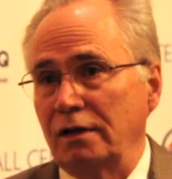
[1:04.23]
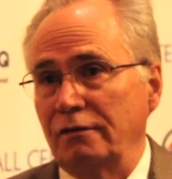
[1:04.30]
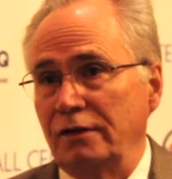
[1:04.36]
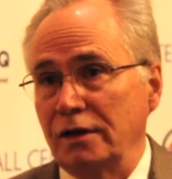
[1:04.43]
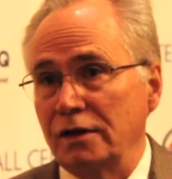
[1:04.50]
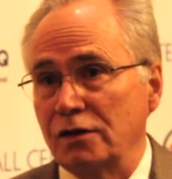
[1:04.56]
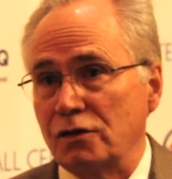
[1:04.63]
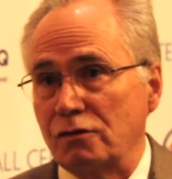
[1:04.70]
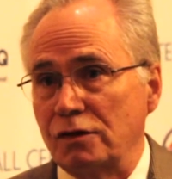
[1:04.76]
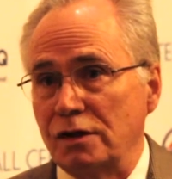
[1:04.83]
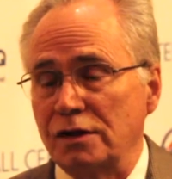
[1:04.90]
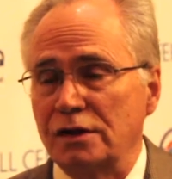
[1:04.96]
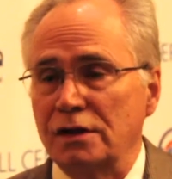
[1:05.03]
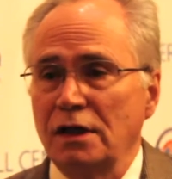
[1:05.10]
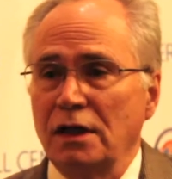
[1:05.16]
of
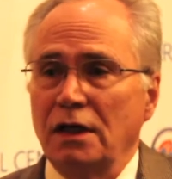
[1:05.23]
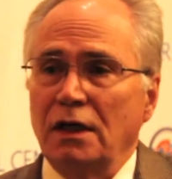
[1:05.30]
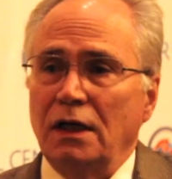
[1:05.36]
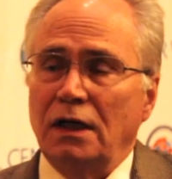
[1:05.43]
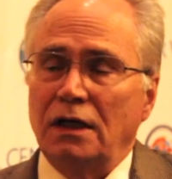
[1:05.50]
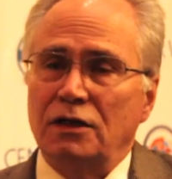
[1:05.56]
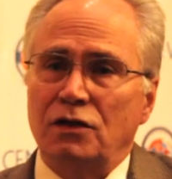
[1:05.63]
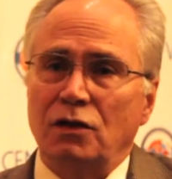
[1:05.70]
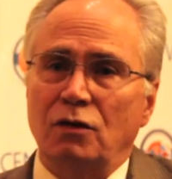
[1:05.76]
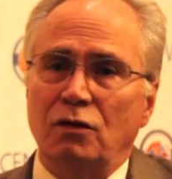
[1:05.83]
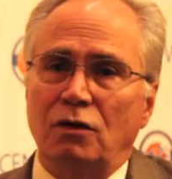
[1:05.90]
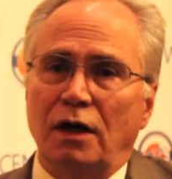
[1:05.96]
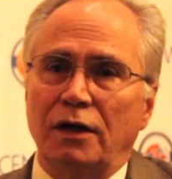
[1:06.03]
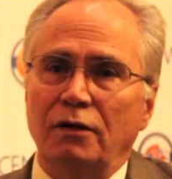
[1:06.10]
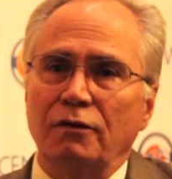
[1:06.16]
industries, and
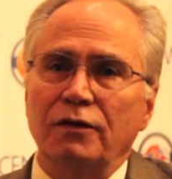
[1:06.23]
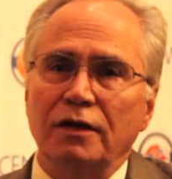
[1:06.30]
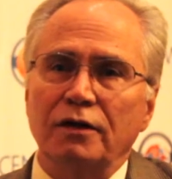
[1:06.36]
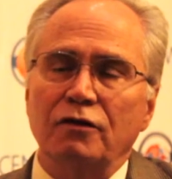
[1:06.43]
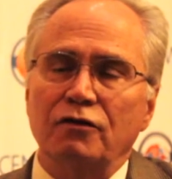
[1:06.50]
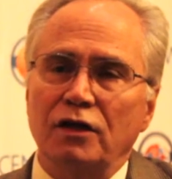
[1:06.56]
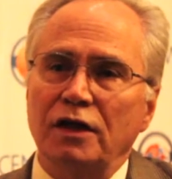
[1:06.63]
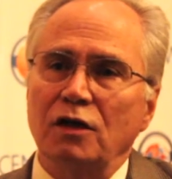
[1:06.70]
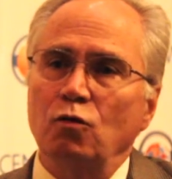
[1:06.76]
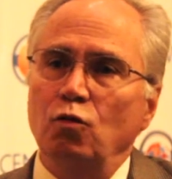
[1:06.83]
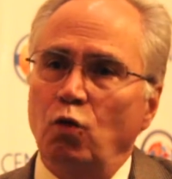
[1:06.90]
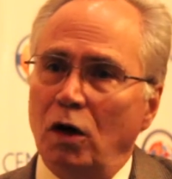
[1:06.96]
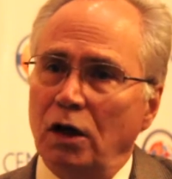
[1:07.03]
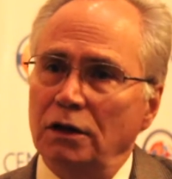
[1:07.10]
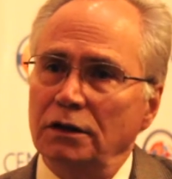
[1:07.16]
so I don't think there's any
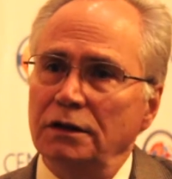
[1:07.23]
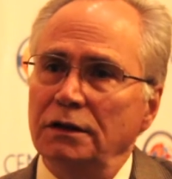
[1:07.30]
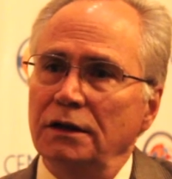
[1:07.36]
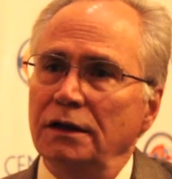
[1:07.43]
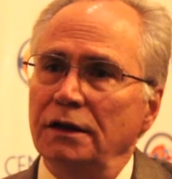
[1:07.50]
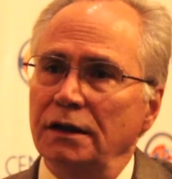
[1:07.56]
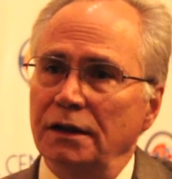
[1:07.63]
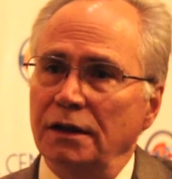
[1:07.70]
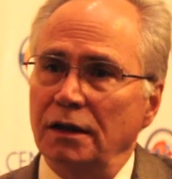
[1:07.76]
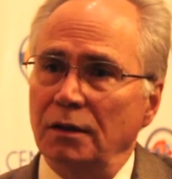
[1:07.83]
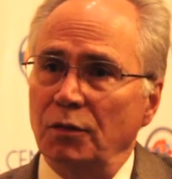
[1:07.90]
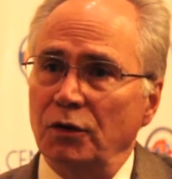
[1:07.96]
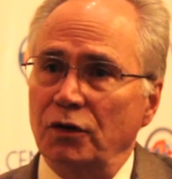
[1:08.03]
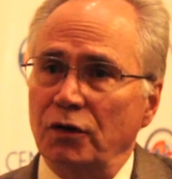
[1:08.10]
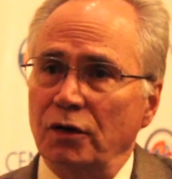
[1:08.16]
one
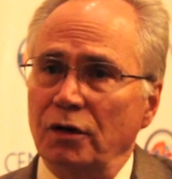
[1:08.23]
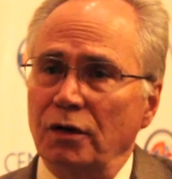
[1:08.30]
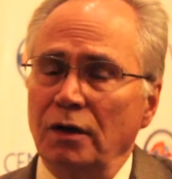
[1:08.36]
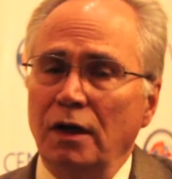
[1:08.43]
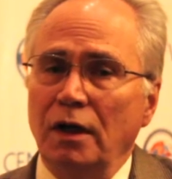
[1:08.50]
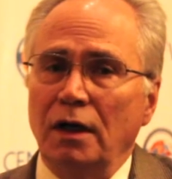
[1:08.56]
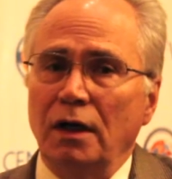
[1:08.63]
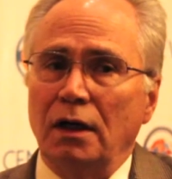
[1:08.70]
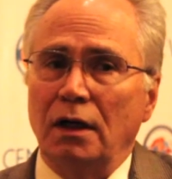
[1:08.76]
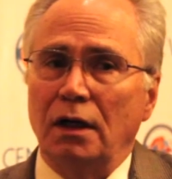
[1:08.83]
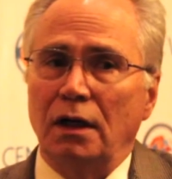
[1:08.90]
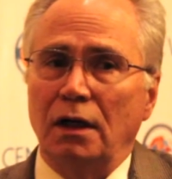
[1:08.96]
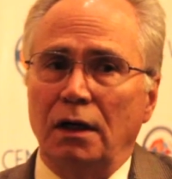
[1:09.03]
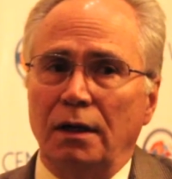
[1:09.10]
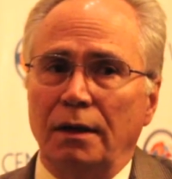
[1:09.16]
inhibitor.
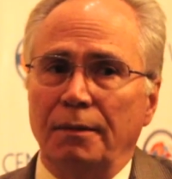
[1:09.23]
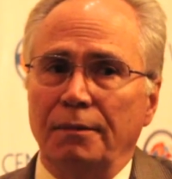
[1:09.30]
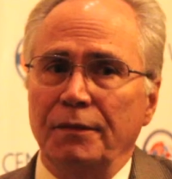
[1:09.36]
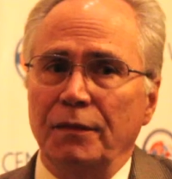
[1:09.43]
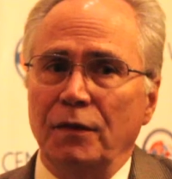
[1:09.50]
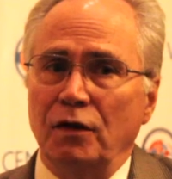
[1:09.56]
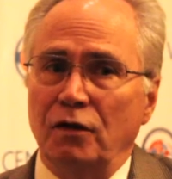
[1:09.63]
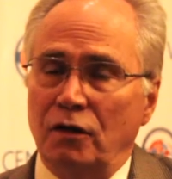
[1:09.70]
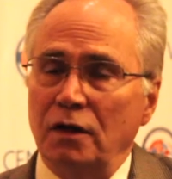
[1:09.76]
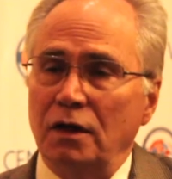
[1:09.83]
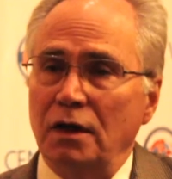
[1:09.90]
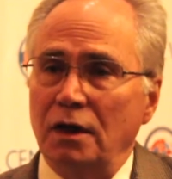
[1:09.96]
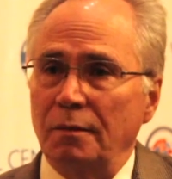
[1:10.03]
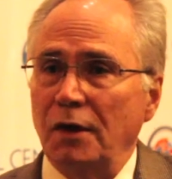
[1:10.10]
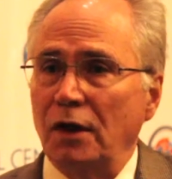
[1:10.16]
In
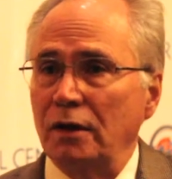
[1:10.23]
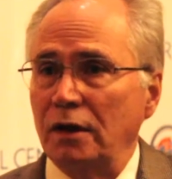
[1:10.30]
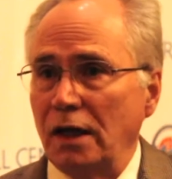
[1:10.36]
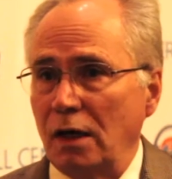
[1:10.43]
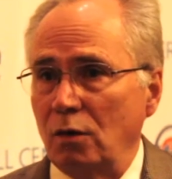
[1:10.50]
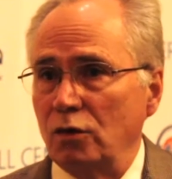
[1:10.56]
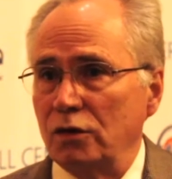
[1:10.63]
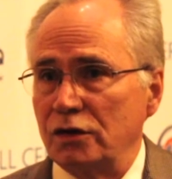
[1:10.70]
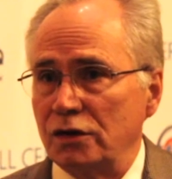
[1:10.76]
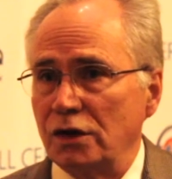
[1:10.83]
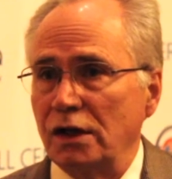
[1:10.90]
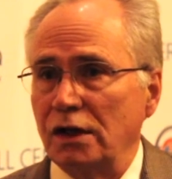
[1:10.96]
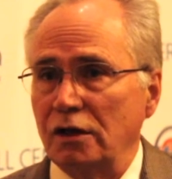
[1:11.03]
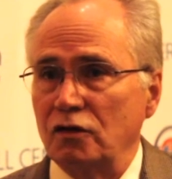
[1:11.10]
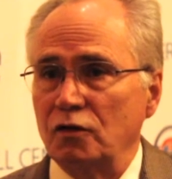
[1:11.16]
thinking about it, I would
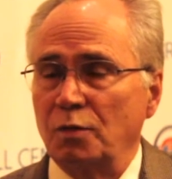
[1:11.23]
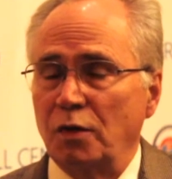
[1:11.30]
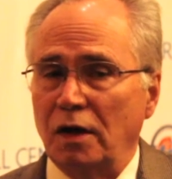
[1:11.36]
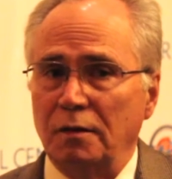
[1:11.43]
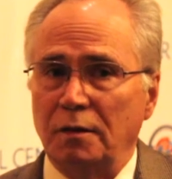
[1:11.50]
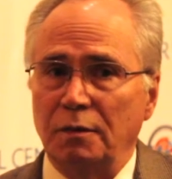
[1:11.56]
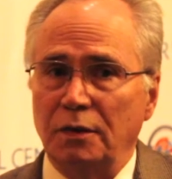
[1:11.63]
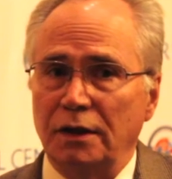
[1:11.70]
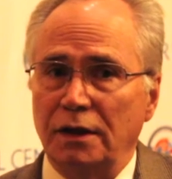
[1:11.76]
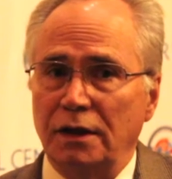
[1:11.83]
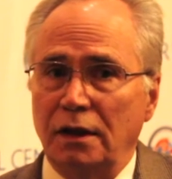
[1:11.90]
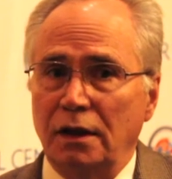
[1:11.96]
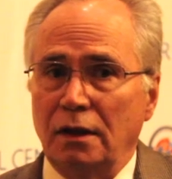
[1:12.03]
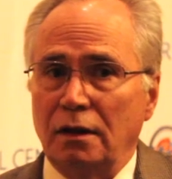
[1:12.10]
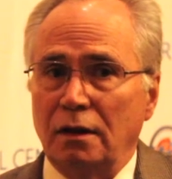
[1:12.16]
say there's
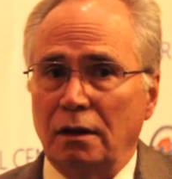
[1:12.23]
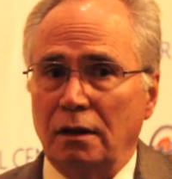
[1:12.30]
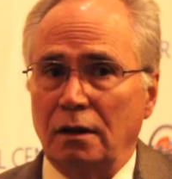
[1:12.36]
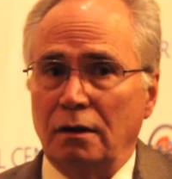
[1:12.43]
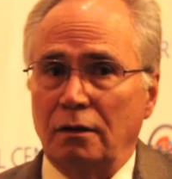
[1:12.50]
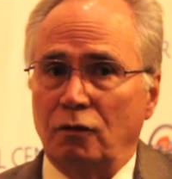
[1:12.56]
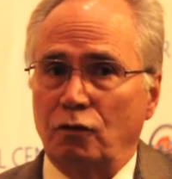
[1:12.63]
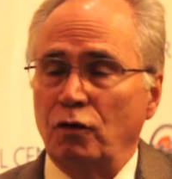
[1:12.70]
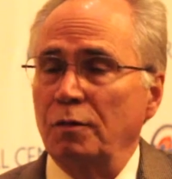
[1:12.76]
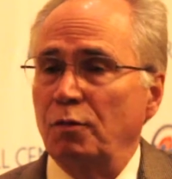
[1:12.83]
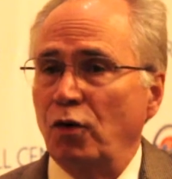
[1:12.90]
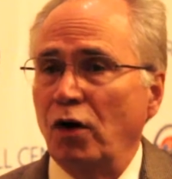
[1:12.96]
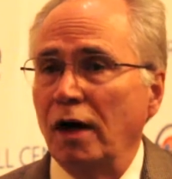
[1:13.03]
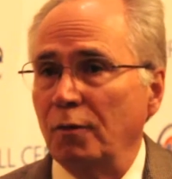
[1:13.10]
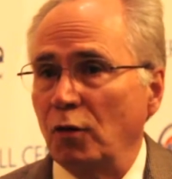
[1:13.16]
probably three
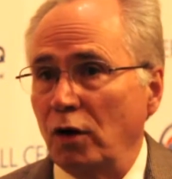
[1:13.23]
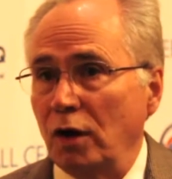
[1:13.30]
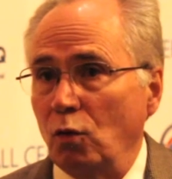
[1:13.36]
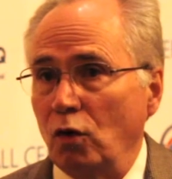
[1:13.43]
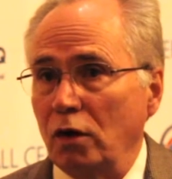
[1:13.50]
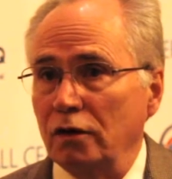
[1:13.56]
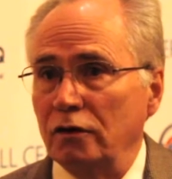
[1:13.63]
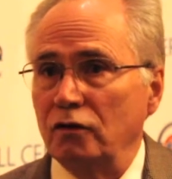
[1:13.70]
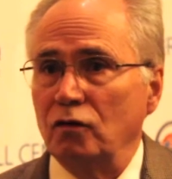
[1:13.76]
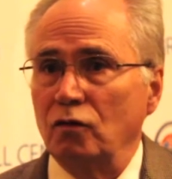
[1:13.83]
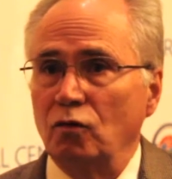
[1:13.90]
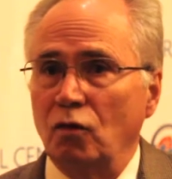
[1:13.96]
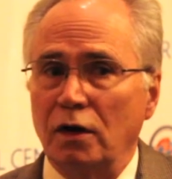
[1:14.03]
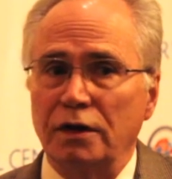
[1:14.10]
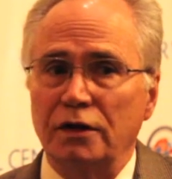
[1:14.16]
primary ones.
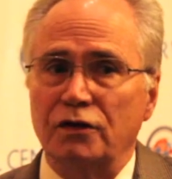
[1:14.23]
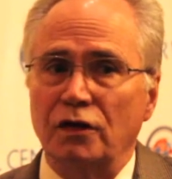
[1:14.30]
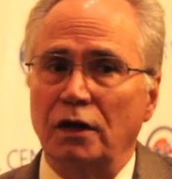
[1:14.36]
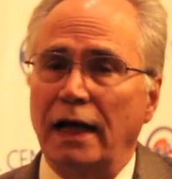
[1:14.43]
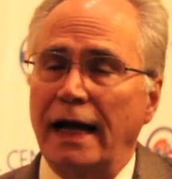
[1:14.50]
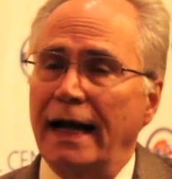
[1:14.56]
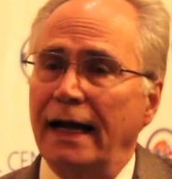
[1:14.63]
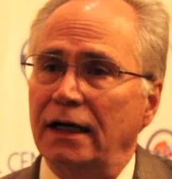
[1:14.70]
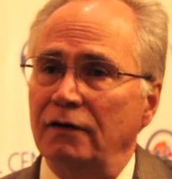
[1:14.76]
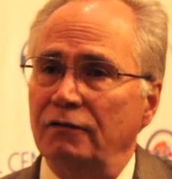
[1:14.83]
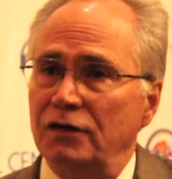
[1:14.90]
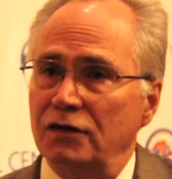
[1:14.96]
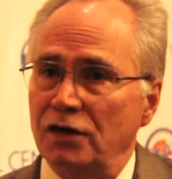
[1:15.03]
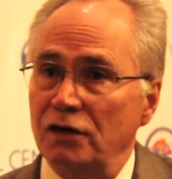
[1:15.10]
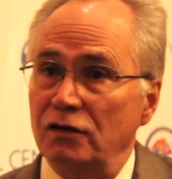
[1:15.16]
One is a lack of
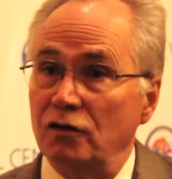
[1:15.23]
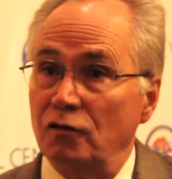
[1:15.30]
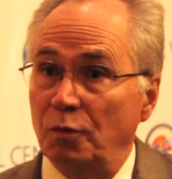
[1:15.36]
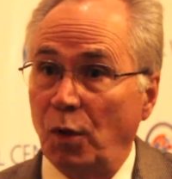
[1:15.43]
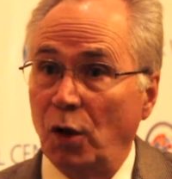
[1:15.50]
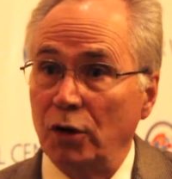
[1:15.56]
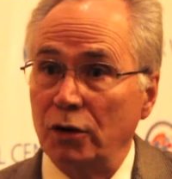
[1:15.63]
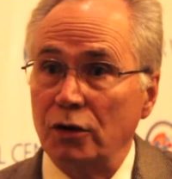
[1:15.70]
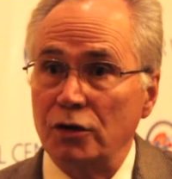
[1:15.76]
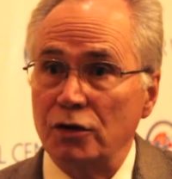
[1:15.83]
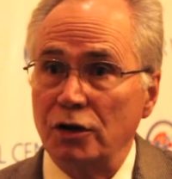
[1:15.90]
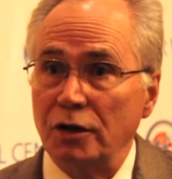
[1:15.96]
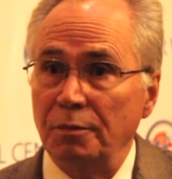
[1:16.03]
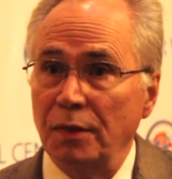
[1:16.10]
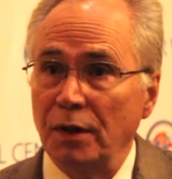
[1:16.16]
a sense of
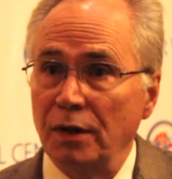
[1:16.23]
partnership,